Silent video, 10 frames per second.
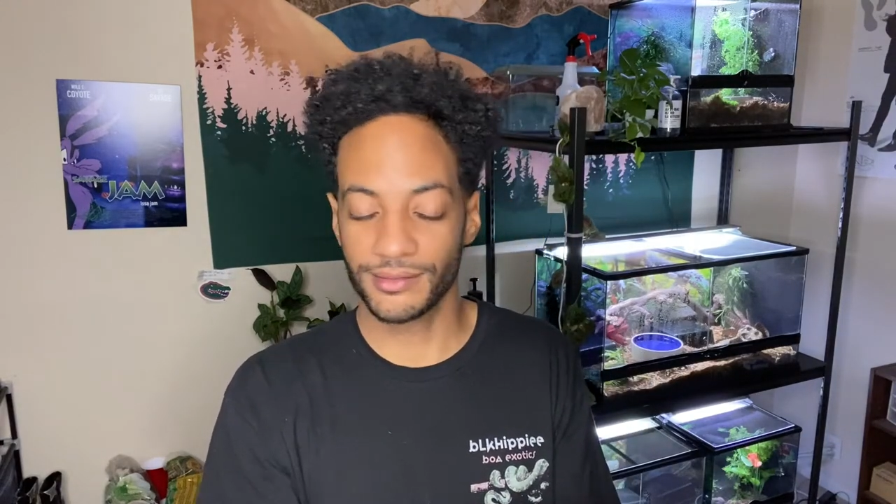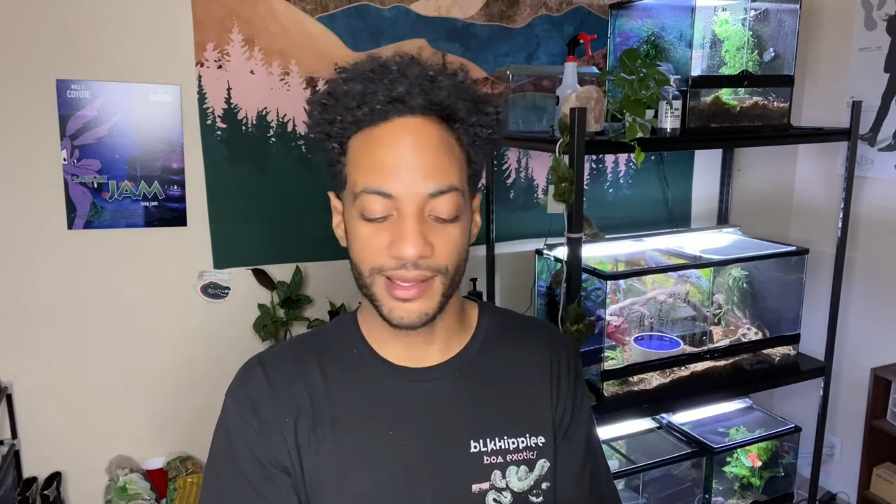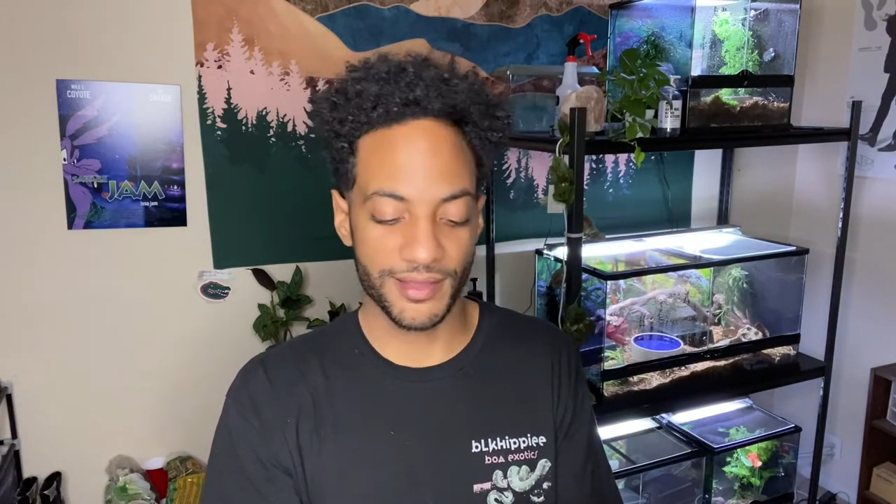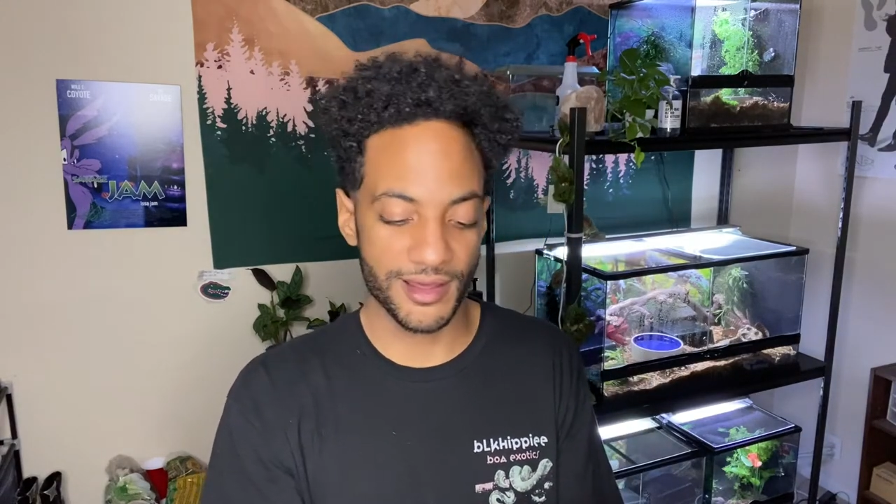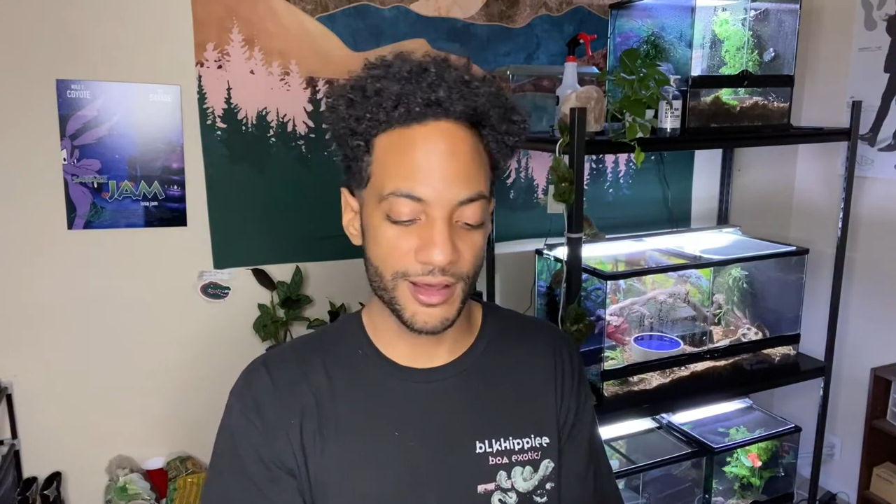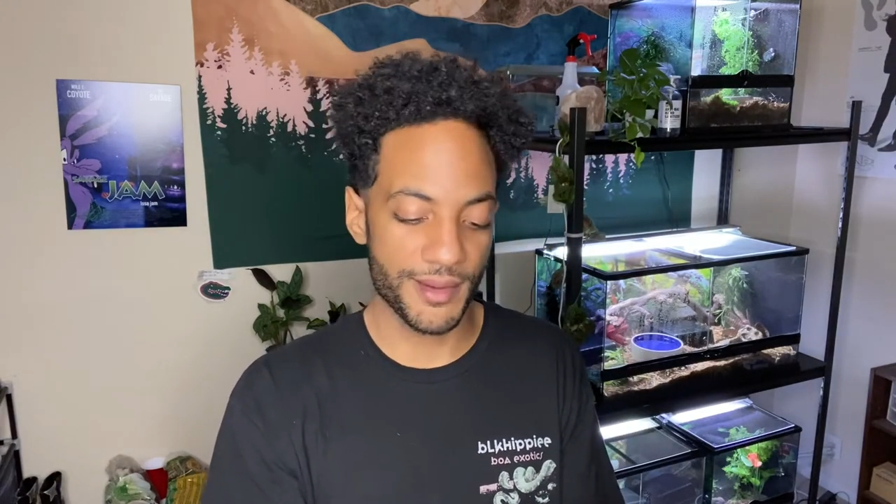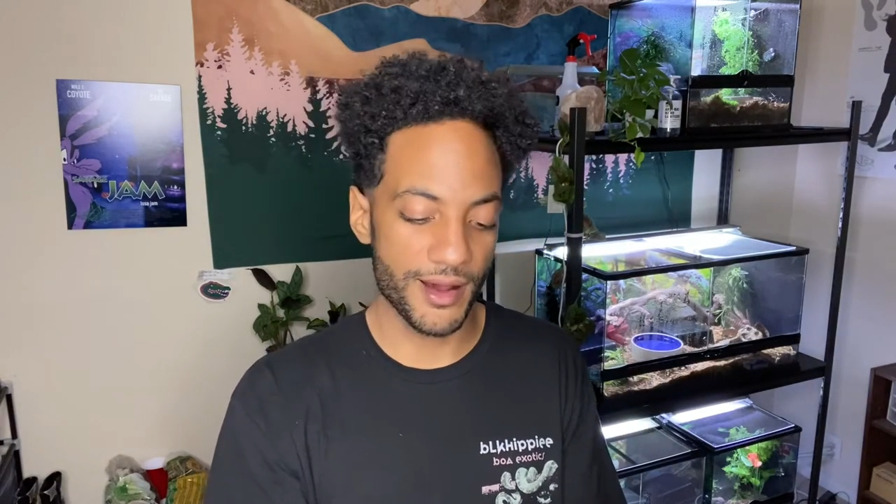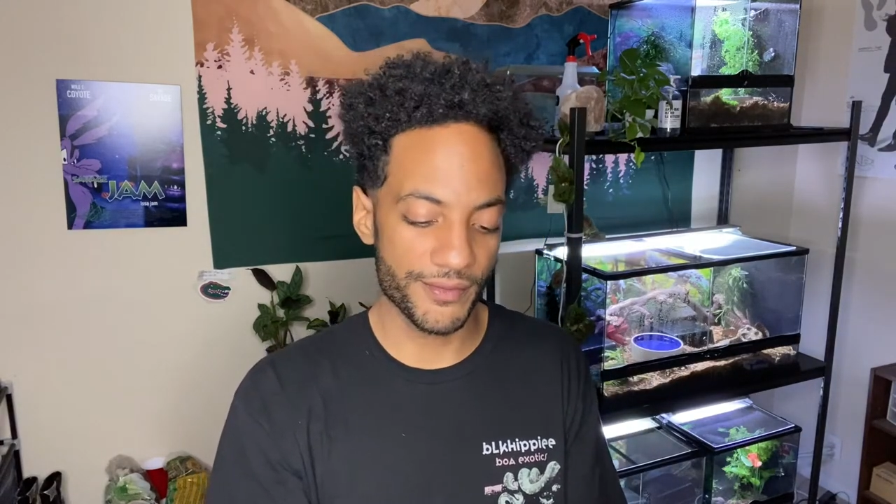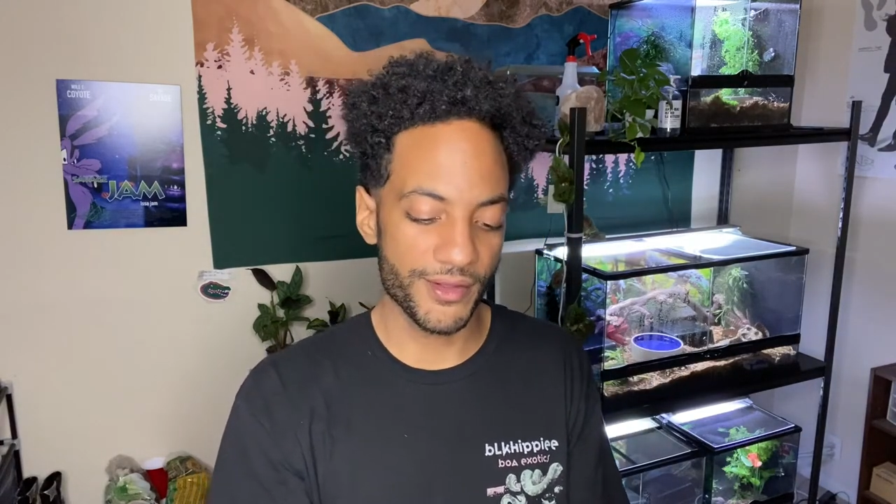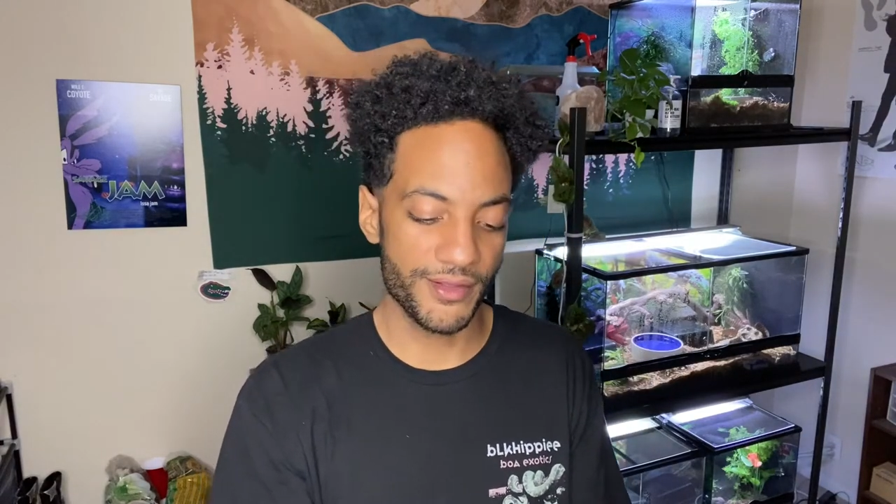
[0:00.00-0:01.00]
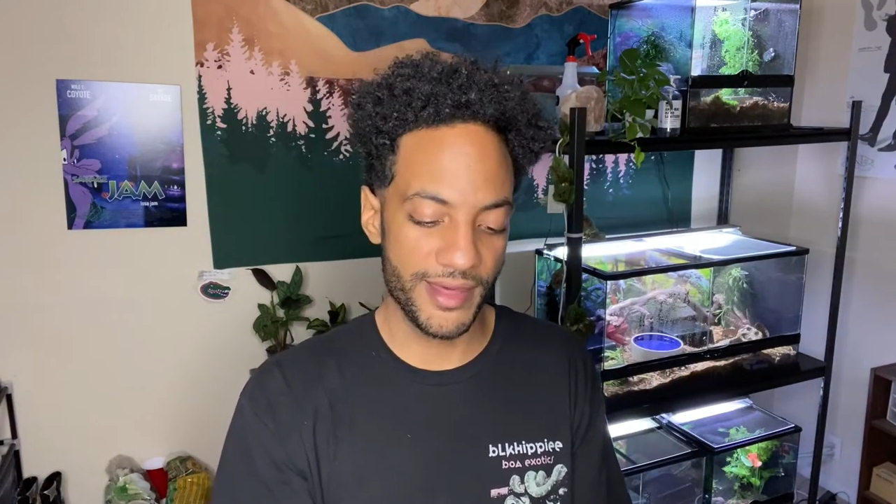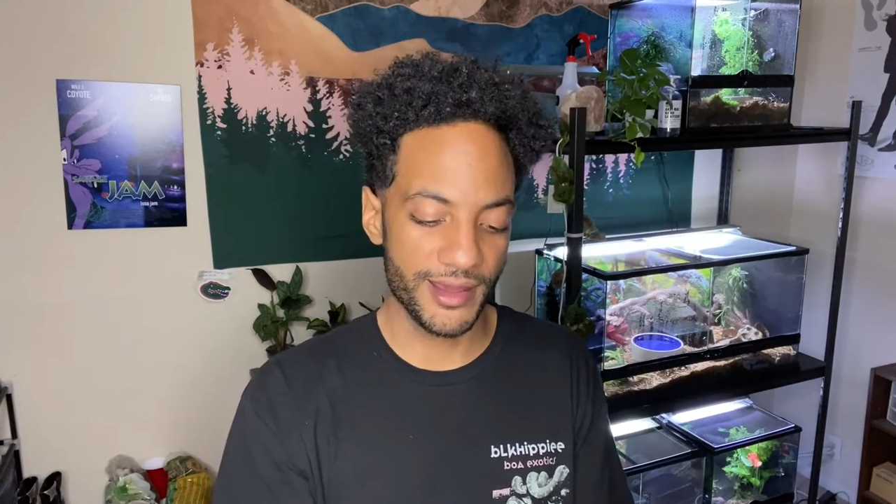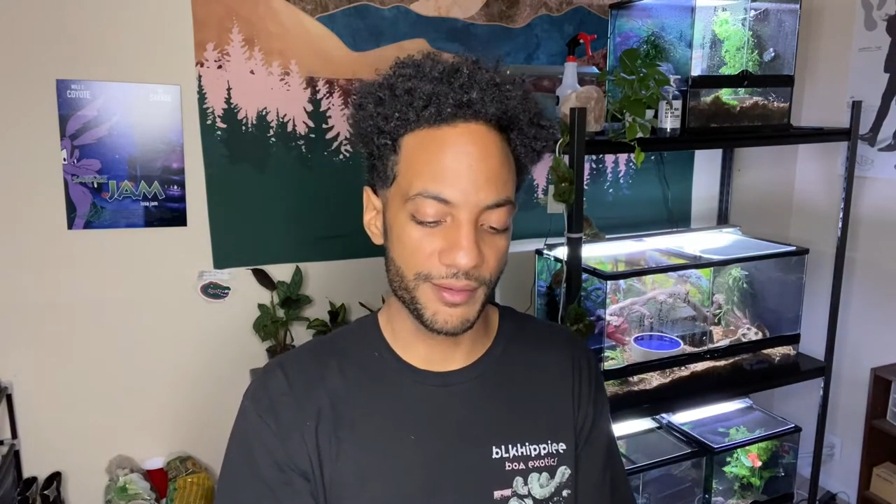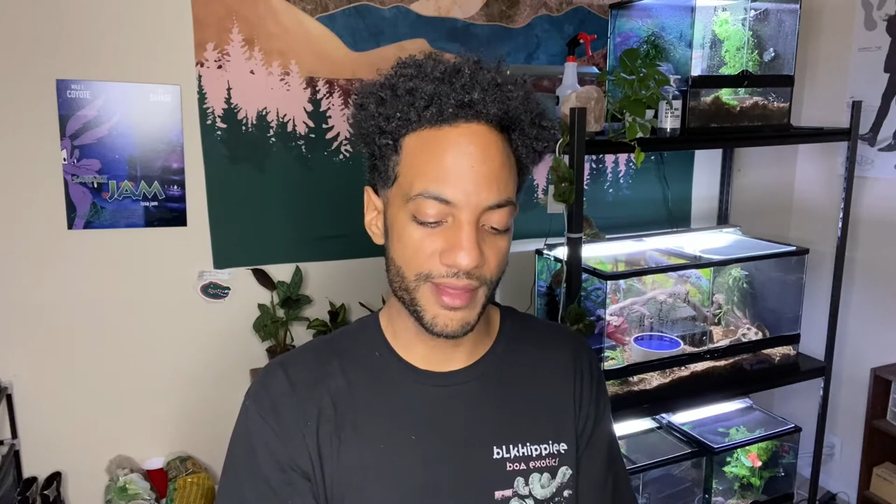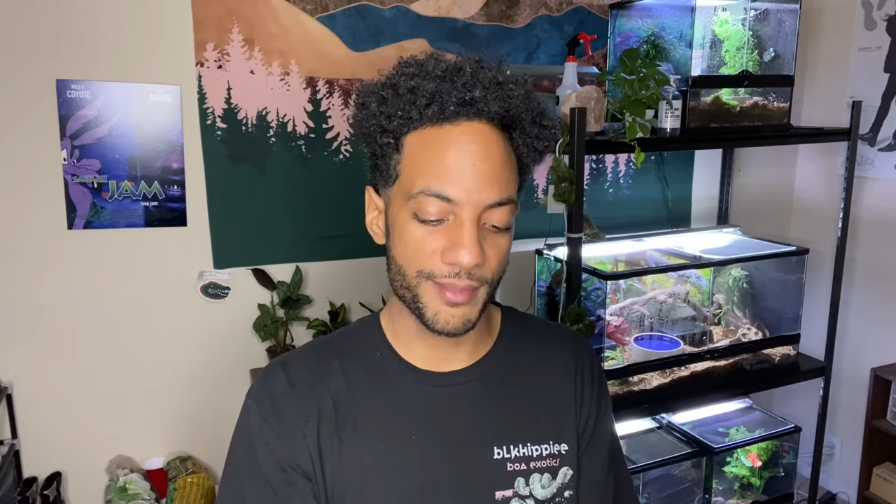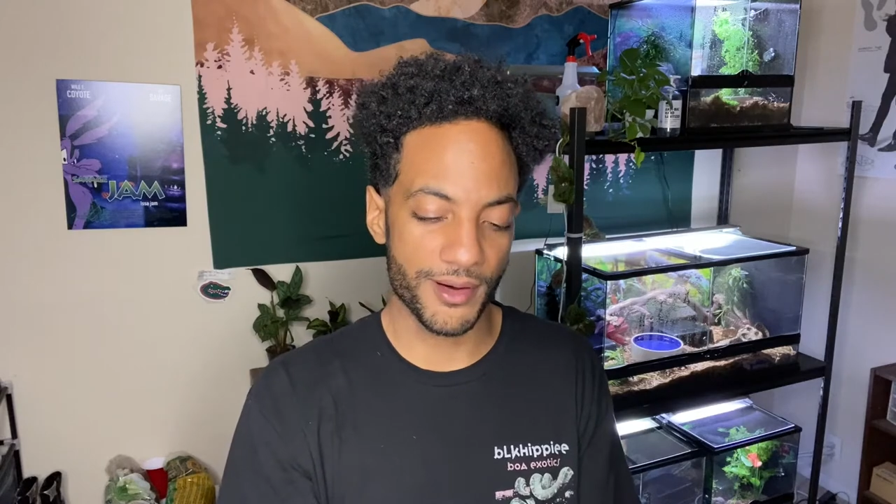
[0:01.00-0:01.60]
Like, they come in that